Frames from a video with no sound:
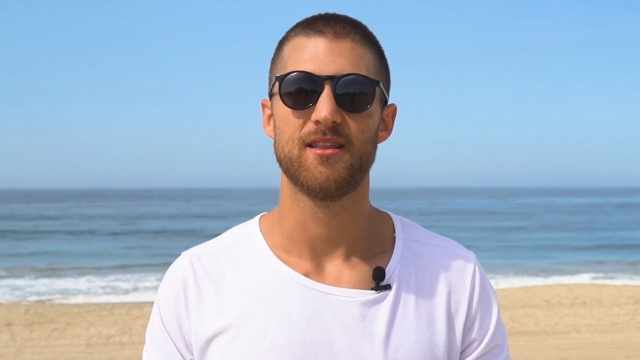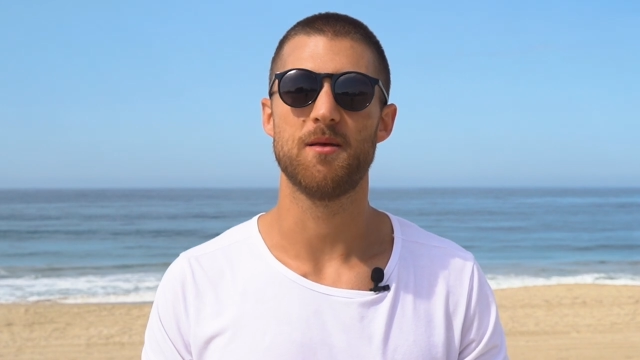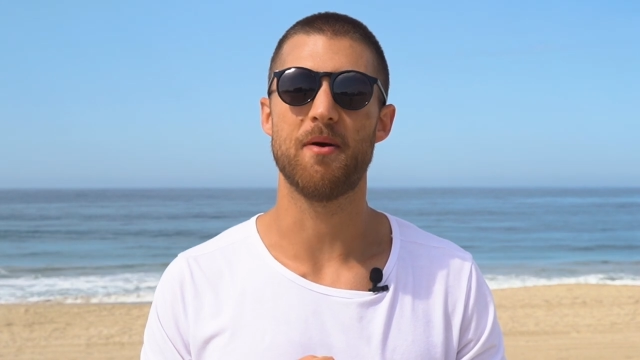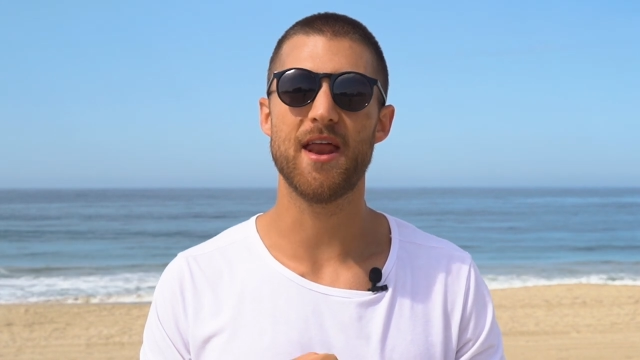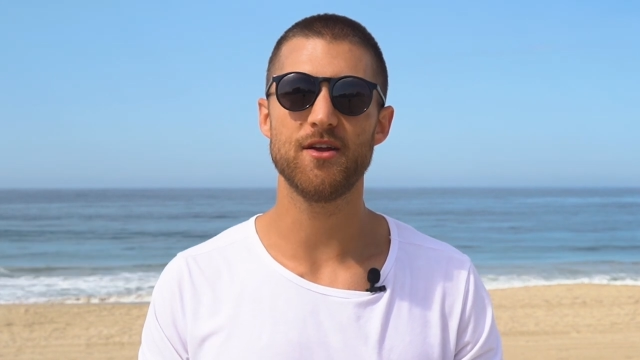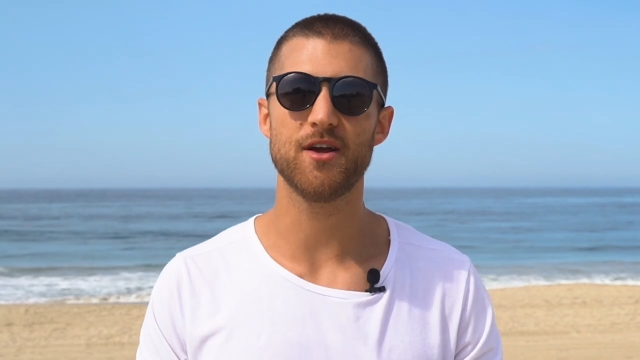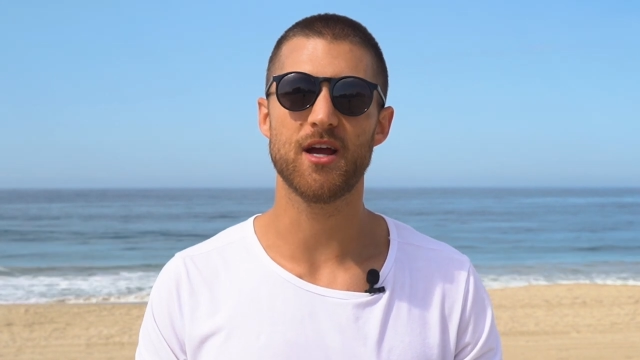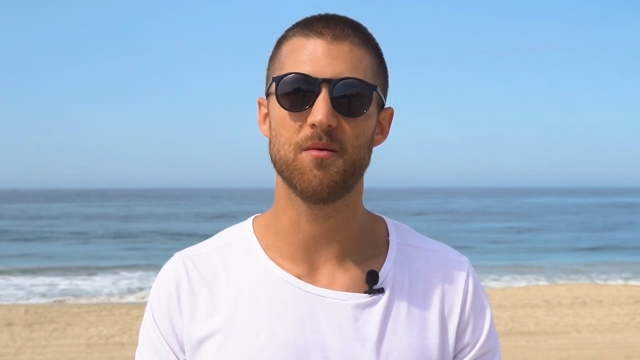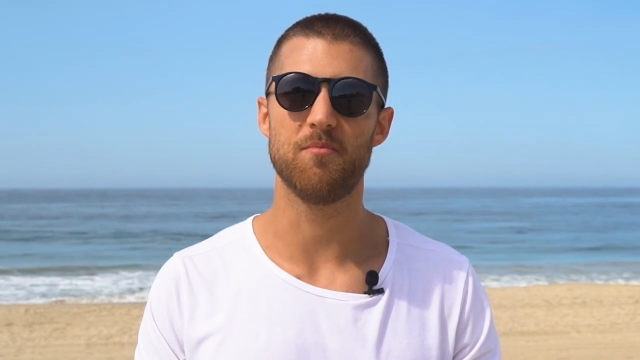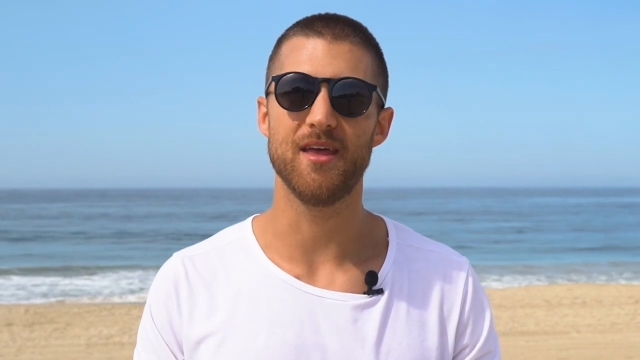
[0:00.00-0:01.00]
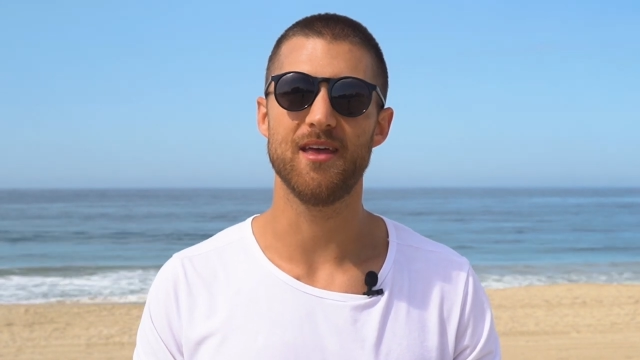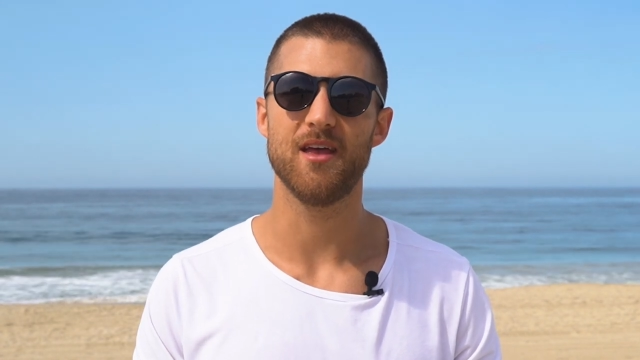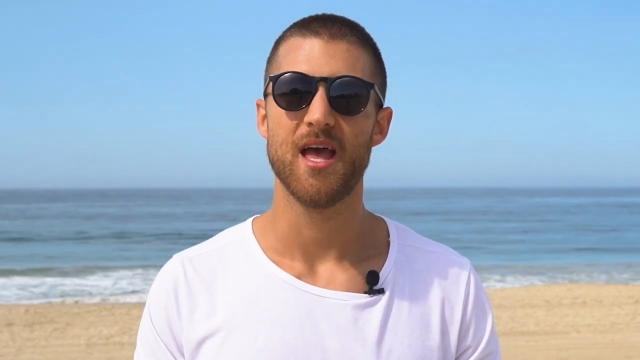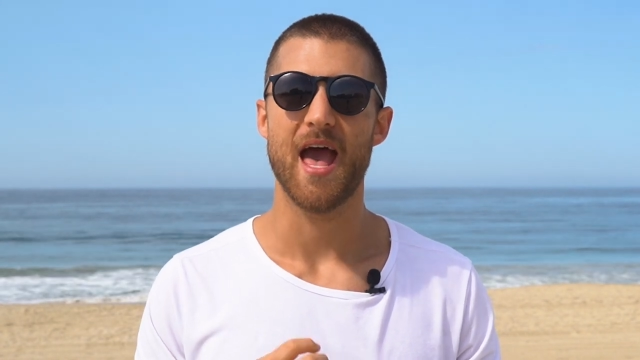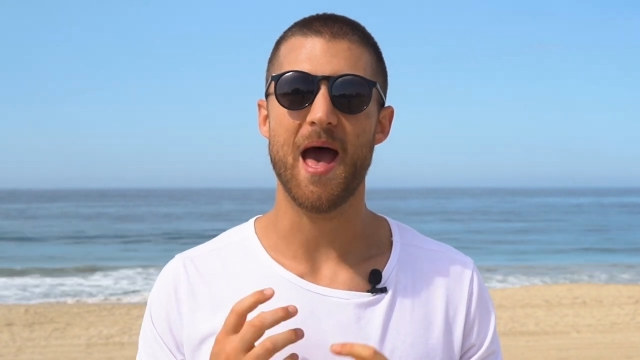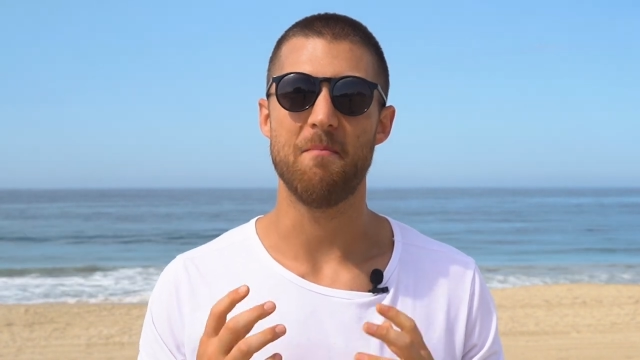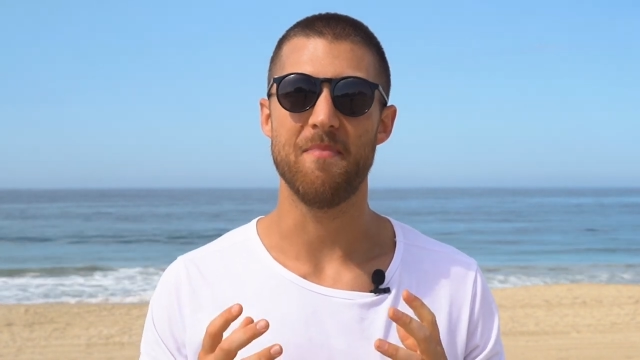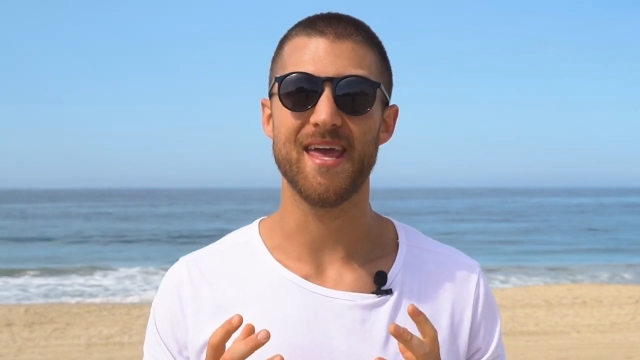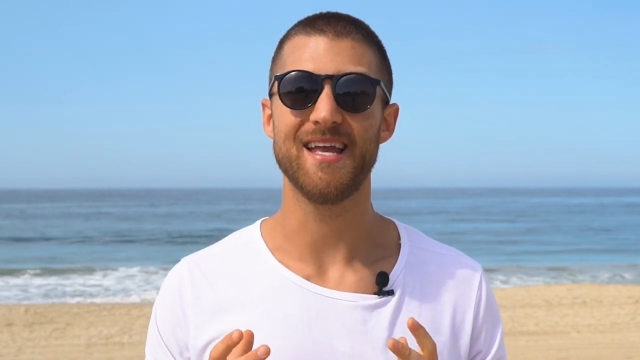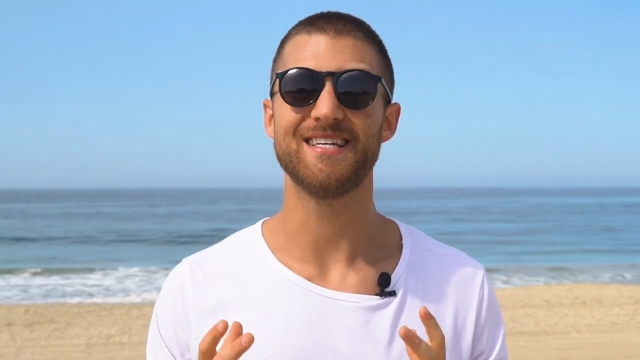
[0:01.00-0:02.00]
the better you're gonna be at
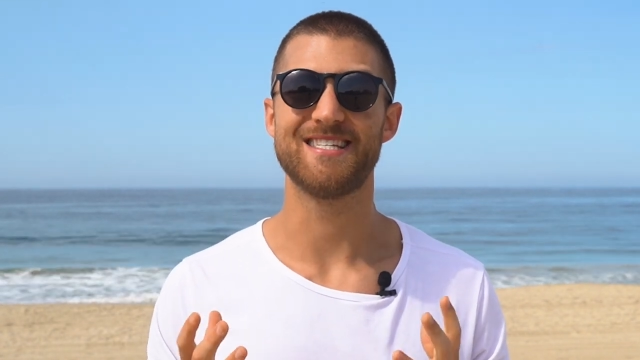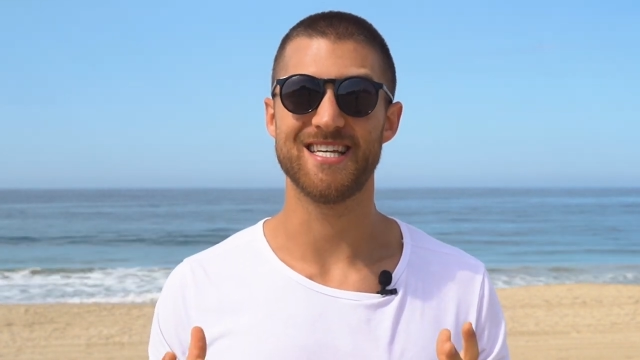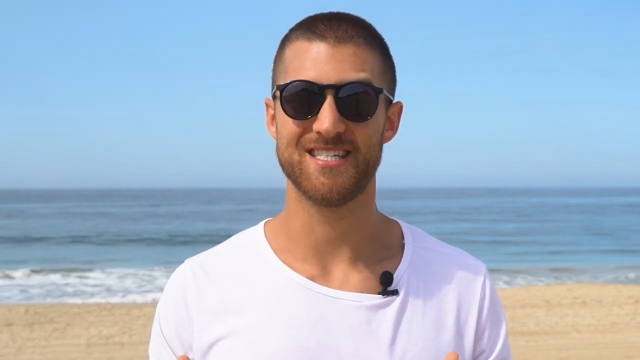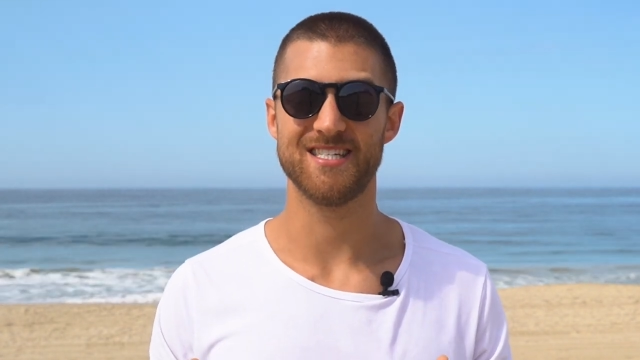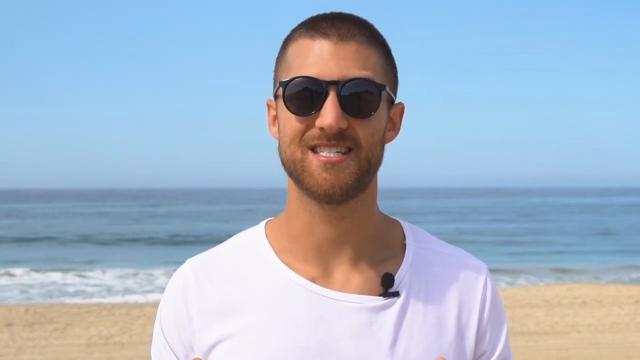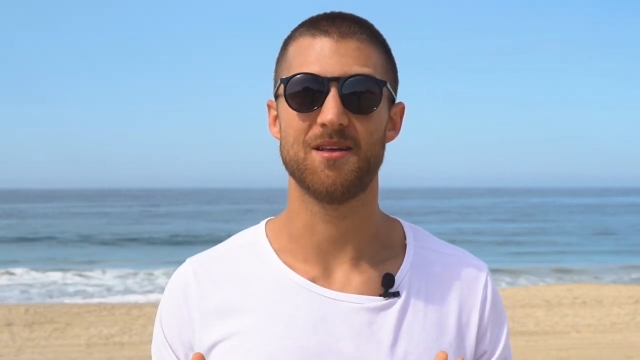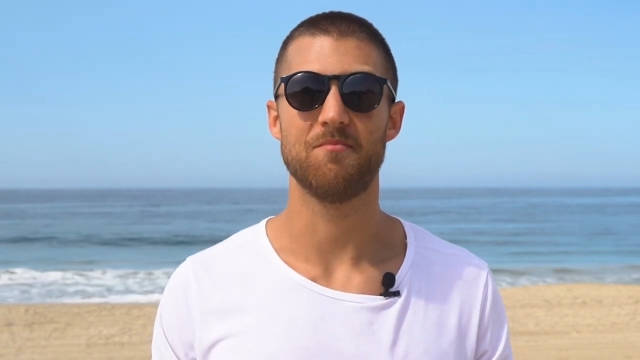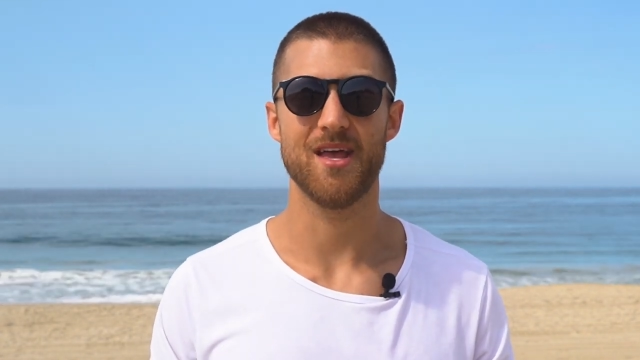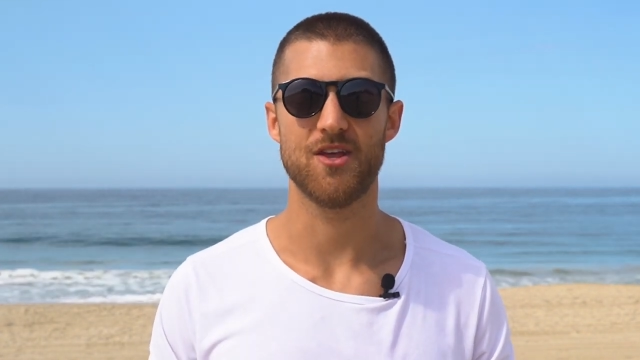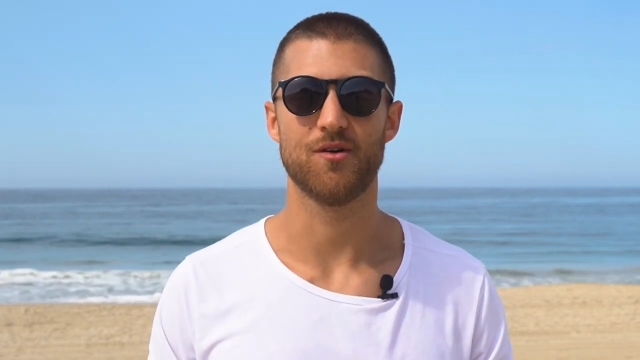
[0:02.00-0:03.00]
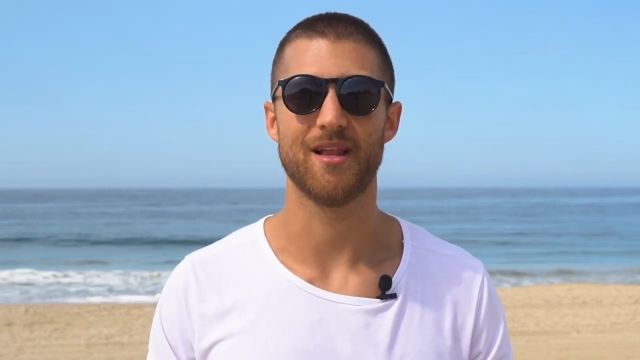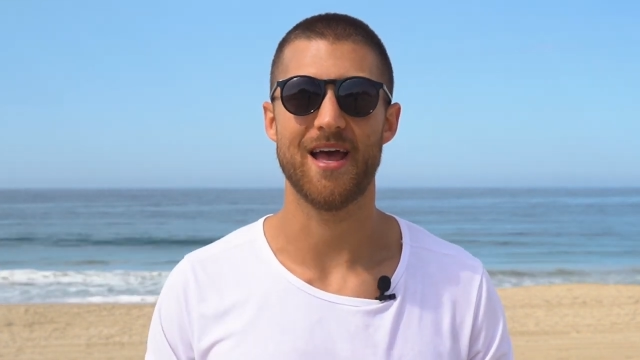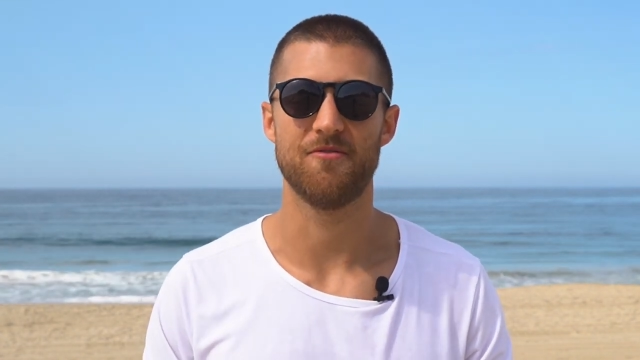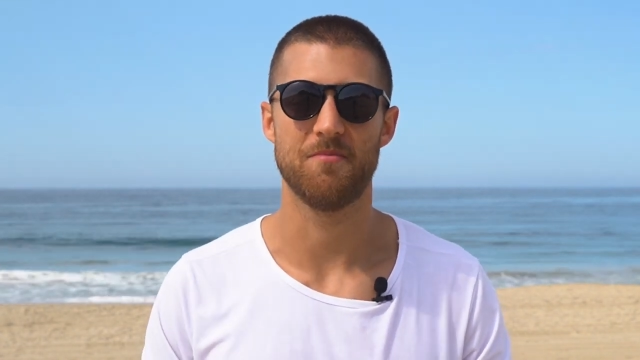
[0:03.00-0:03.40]
making decisions to make your life